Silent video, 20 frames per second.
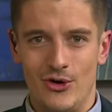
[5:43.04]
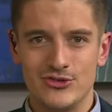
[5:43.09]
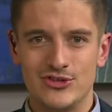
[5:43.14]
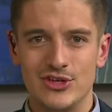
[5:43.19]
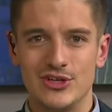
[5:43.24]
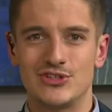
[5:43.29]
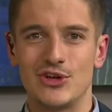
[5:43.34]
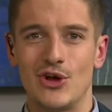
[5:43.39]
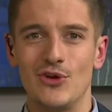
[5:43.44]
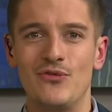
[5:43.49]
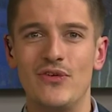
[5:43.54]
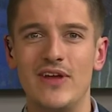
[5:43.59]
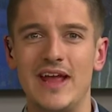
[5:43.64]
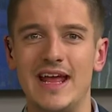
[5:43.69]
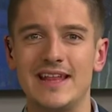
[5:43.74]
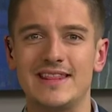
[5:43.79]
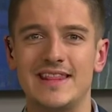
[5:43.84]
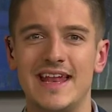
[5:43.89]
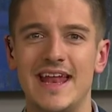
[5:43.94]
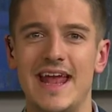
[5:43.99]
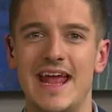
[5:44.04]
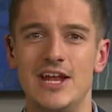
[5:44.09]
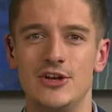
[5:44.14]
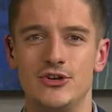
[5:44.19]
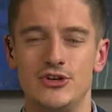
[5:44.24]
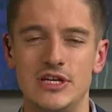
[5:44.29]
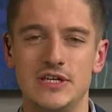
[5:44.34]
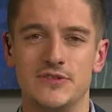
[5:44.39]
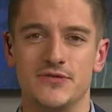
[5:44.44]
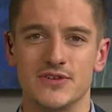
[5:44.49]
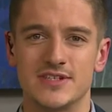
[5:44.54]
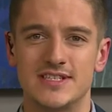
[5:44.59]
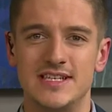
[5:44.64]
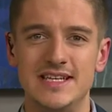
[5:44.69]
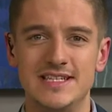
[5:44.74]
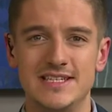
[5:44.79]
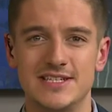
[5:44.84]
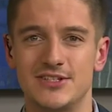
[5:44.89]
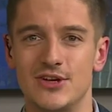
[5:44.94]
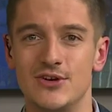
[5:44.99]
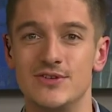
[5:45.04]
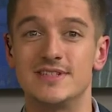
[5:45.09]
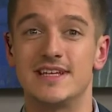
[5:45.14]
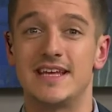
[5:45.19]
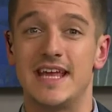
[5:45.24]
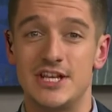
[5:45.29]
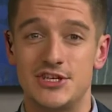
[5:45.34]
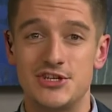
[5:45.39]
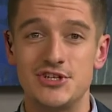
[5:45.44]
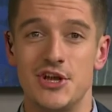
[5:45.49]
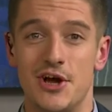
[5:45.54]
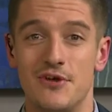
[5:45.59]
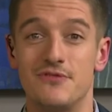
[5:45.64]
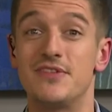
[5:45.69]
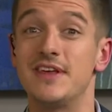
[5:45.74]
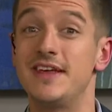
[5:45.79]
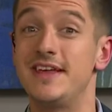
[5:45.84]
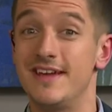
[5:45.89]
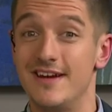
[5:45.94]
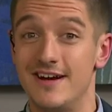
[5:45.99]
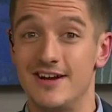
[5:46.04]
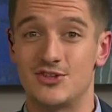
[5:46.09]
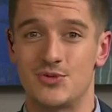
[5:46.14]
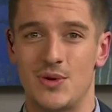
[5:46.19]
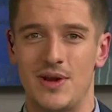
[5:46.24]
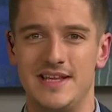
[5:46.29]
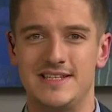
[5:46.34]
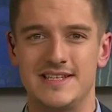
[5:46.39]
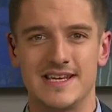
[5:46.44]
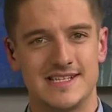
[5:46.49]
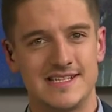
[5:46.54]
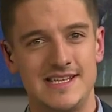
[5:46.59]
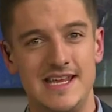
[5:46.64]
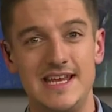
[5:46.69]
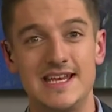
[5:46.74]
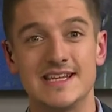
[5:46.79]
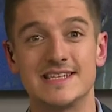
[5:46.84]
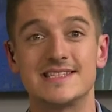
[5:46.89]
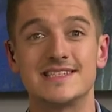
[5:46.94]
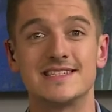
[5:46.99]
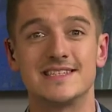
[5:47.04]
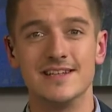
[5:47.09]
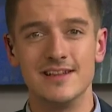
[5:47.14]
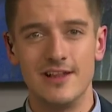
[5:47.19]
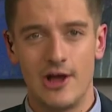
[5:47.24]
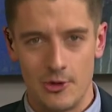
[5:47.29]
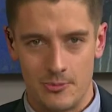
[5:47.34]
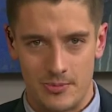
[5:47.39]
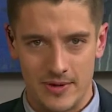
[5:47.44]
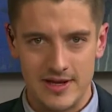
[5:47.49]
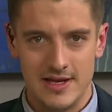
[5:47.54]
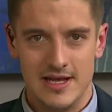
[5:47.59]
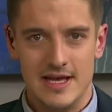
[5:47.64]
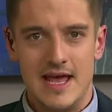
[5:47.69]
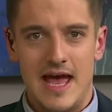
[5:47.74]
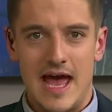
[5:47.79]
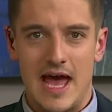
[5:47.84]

Also, don't forget that entries for Caesarstone's Kitchen of the Year 2016 is still open